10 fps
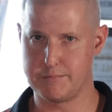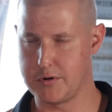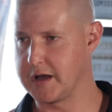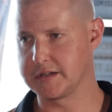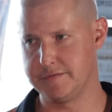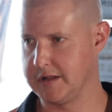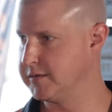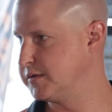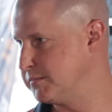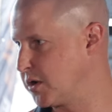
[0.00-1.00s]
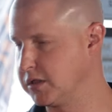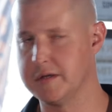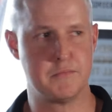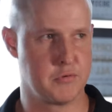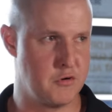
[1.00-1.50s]
product development,
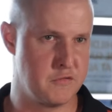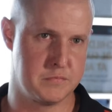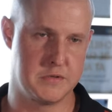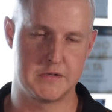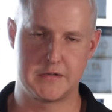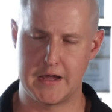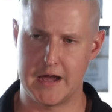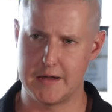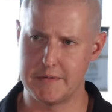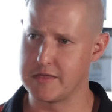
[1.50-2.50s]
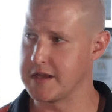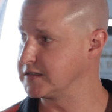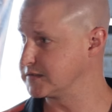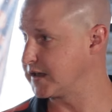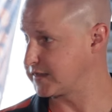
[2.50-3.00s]
model improvement, and
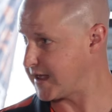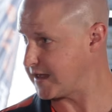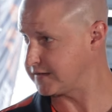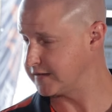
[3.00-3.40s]
things like that.